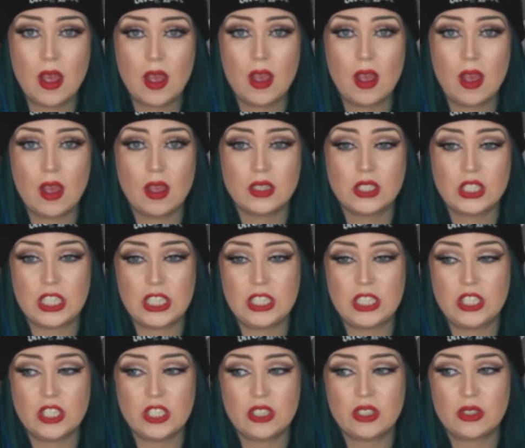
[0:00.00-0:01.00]
She
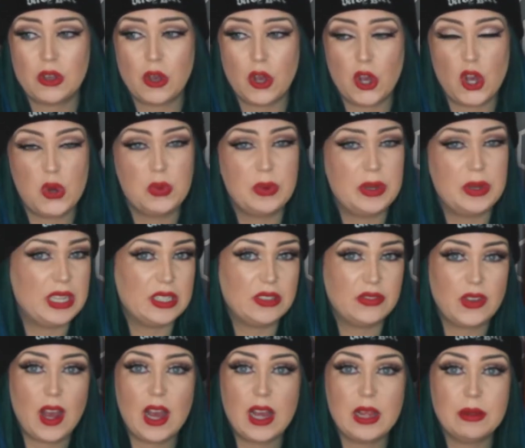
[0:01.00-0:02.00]
just got a weird
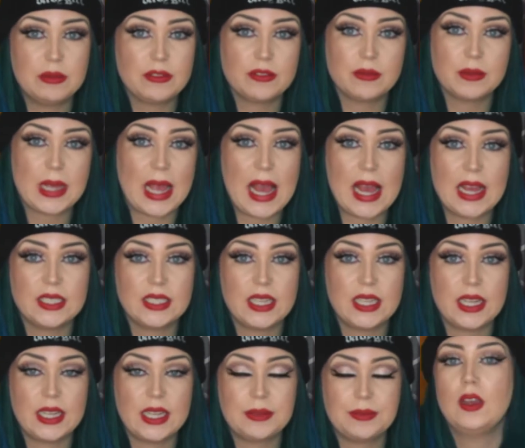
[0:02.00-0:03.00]
vibe from
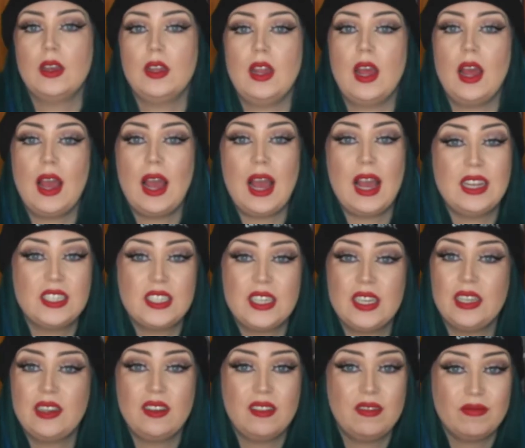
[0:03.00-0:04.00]
Kandi.
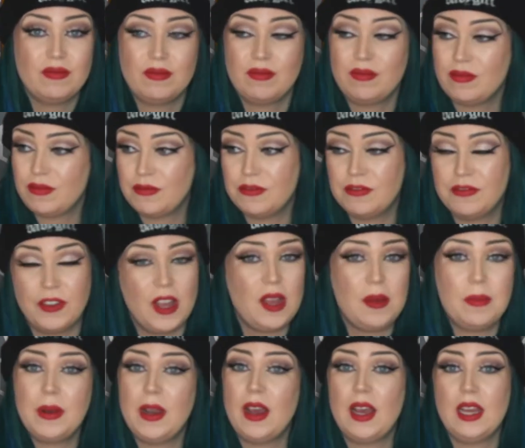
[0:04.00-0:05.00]
Ashlee
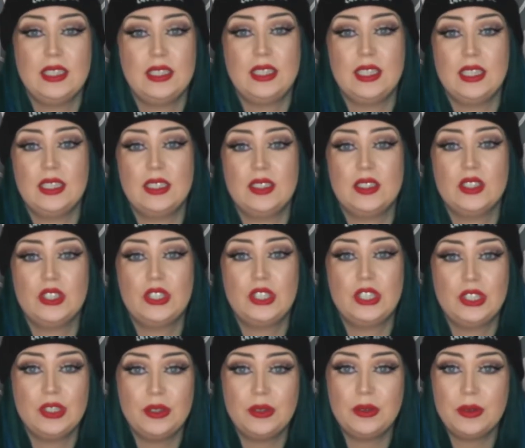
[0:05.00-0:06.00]
verbalised this
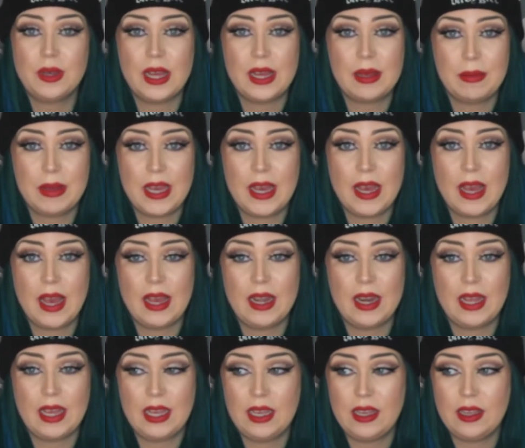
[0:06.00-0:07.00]
to Emmett, and
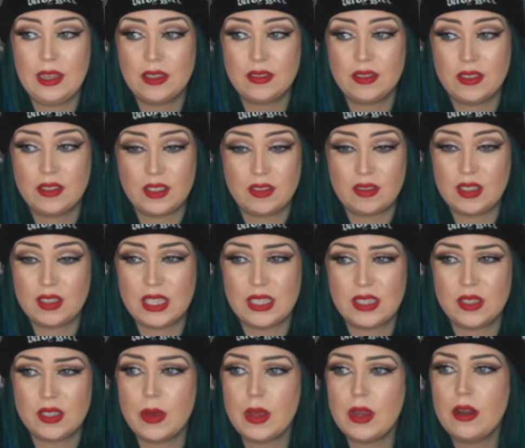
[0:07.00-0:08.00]
he said
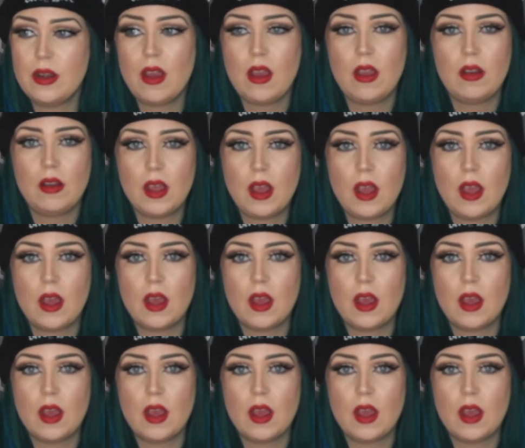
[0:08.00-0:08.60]
to her, no, look,